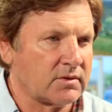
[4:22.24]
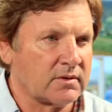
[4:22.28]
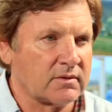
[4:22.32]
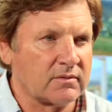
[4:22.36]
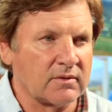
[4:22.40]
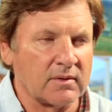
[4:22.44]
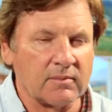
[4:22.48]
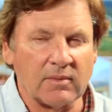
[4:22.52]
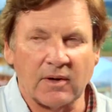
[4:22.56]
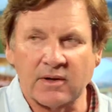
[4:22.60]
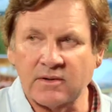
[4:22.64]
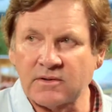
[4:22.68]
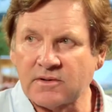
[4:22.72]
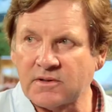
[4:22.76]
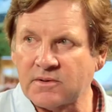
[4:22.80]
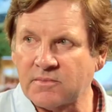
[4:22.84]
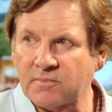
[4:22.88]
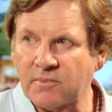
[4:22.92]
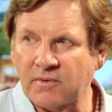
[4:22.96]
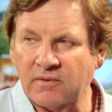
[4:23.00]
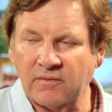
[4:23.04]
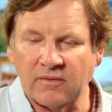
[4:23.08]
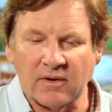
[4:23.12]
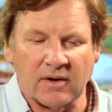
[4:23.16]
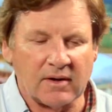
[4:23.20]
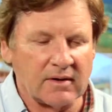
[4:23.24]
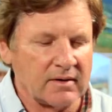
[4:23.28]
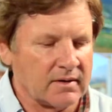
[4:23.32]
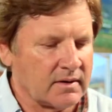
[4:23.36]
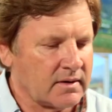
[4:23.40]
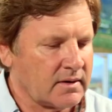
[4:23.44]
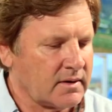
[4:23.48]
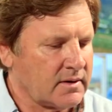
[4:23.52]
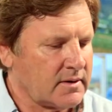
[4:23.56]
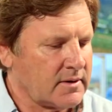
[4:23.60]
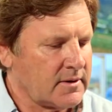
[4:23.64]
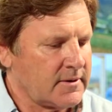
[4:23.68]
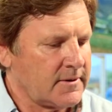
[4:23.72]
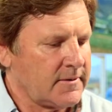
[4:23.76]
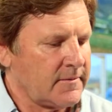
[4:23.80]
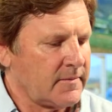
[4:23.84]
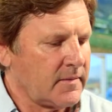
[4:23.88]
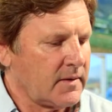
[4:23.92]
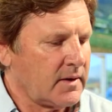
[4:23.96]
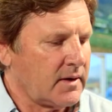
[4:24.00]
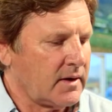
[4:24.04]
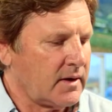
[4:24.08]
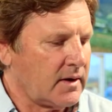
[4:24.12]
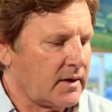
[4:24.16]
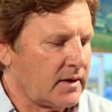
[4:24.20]
2 or 3 bunches per vine.
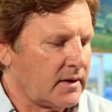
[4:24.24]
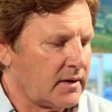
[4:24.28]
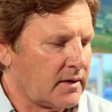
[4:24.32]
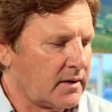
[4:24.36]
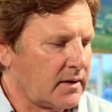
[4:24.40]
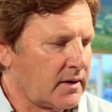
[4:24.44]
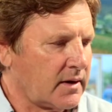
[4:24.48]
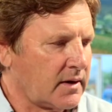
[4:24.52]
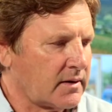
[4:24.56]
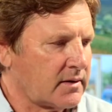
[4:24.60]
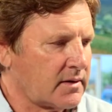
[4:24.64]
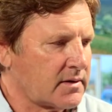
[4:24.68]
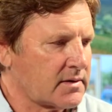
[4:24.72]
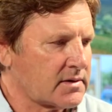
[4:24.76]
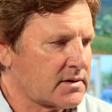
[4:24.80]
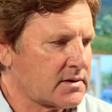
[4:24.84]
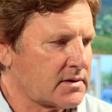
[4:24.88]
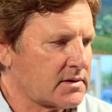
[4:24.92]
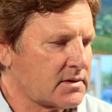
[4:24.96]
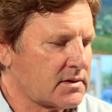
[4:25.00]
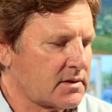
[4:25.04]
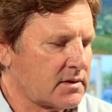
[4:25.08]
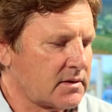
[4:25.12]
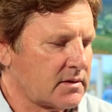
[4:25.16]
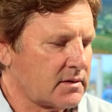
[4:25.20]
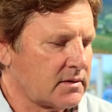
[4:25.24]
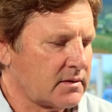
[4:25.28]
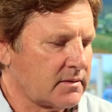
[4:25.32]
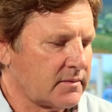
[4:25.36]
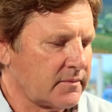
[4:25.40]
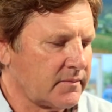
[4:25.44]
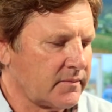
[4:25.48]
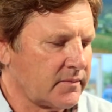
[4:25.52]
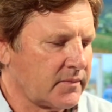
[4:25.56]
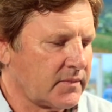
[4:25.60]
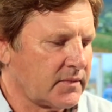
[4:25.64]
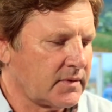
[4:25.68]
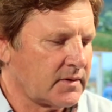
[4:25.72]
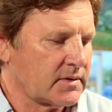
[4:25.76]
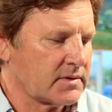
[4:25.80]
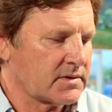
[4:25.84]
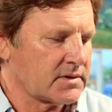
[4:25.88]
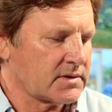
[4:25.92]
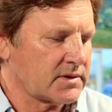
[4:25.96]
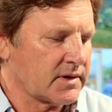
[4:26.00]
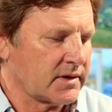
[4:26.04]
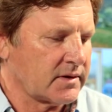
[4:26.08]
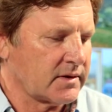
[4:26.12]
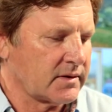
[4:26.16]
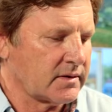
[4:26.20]
And this
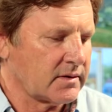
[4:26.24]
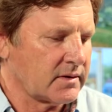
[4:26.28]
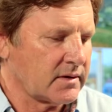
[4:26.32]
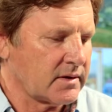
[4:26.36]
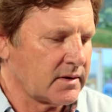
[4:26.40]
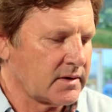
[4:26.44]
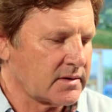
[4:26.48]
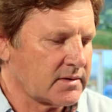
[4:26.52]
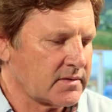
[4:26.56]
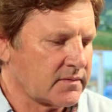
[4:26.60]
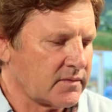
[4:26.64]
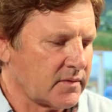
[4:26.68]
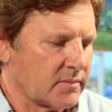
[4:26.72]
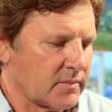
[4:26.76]
Chenin is